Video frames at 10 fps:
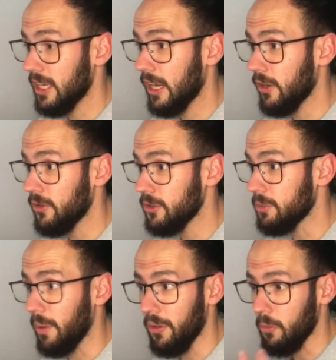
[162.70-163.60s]
includes
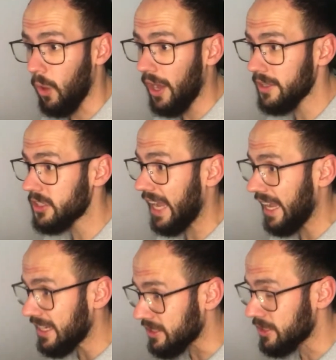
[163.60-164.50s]
both wise
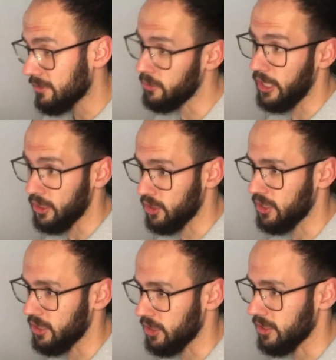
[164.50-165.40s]
and foolish
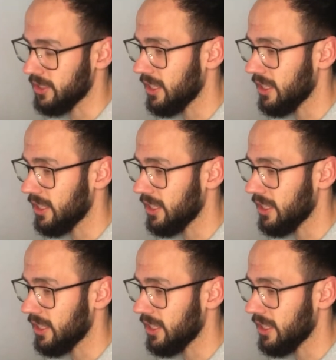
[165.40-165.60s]
decisions.